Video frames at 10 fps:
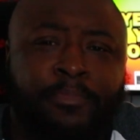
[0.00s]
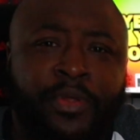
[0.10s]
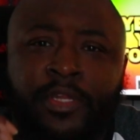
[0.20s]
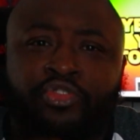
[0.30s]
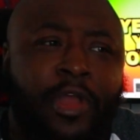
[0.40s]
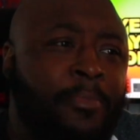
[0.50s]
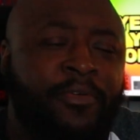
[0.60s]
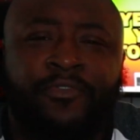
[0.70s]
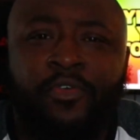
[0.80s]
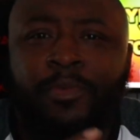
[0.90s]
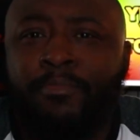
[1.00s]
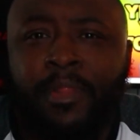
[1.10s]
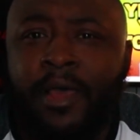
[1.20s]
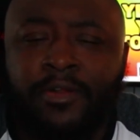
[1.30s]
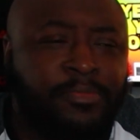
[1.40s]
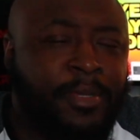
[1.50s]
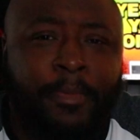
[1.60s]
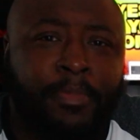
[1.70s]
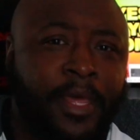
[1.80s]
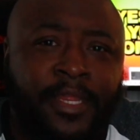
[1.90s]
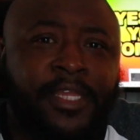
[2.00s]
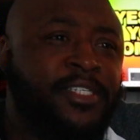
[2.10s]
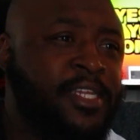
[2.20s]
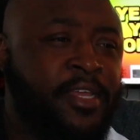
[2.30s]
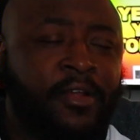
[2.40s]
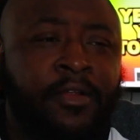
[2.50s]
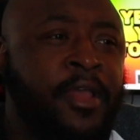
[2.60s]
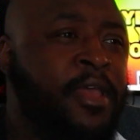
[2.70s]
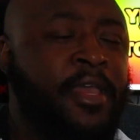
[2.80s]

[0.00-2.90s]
he put a drop of human blood or some type of blood in each sneaker,